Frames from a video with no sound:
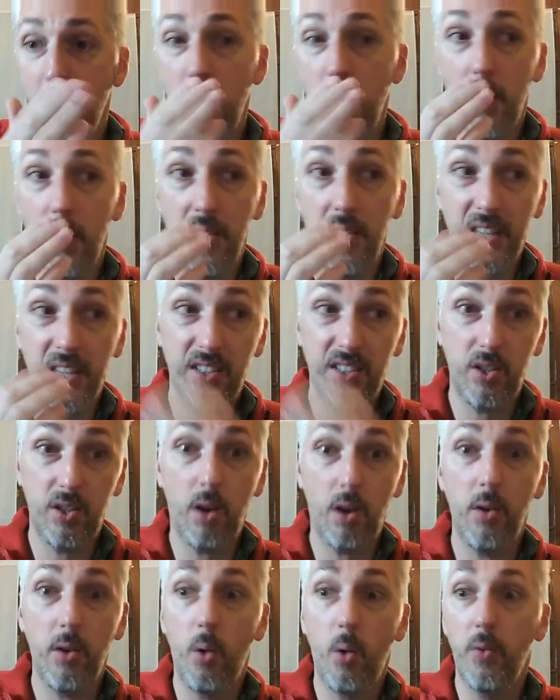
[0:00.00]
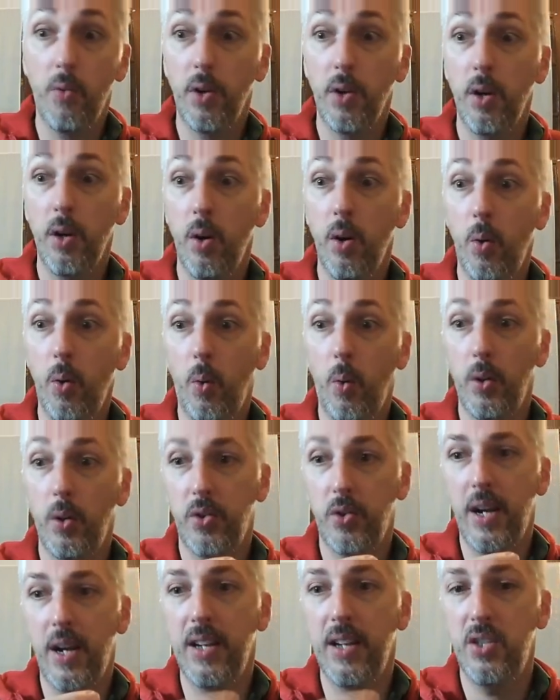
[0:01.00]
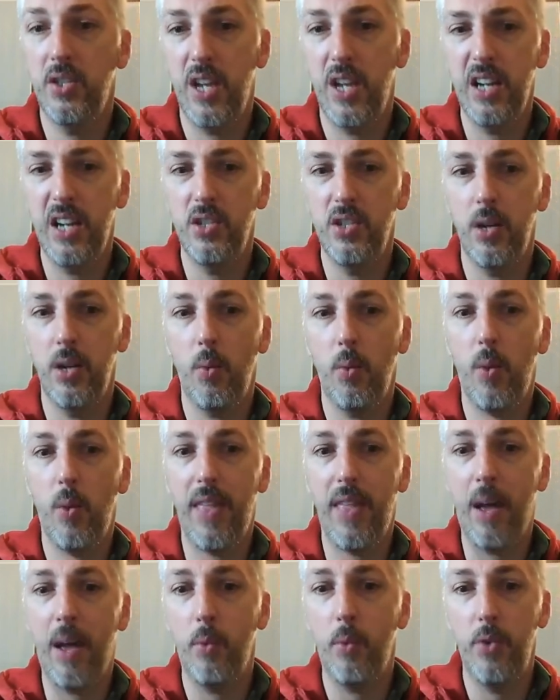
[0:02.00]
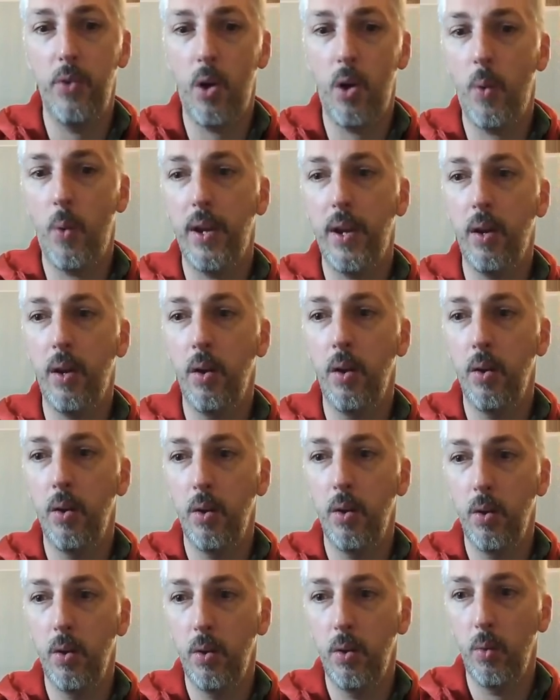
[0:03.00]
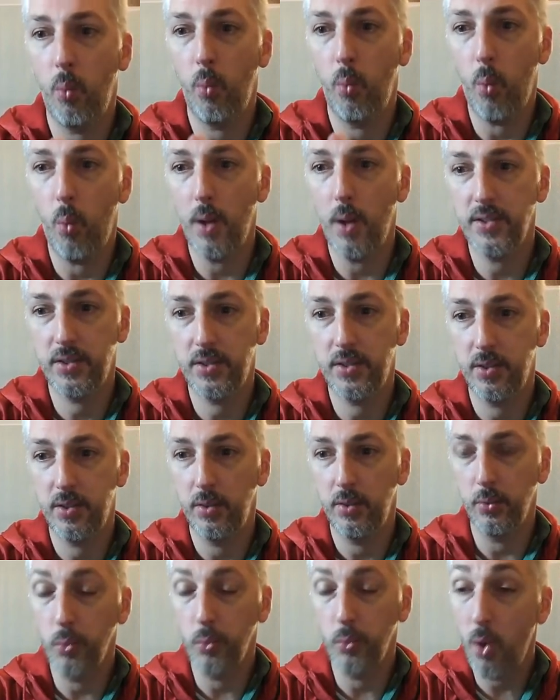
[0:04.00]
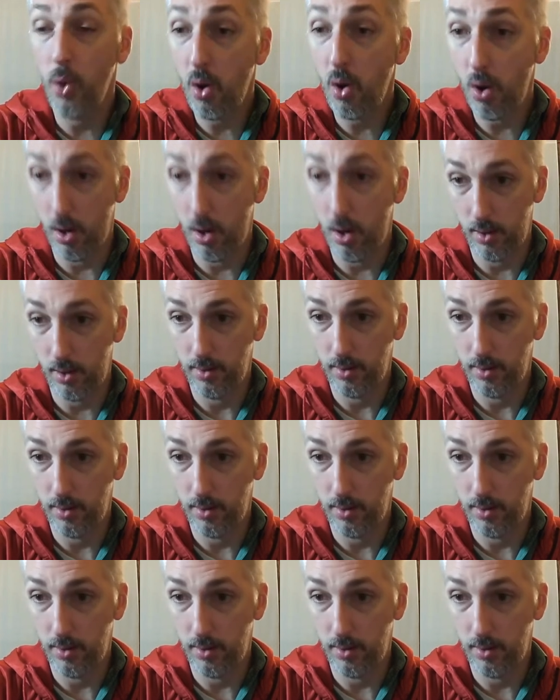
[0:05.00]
They start over or try to change it without knowing what's wrong.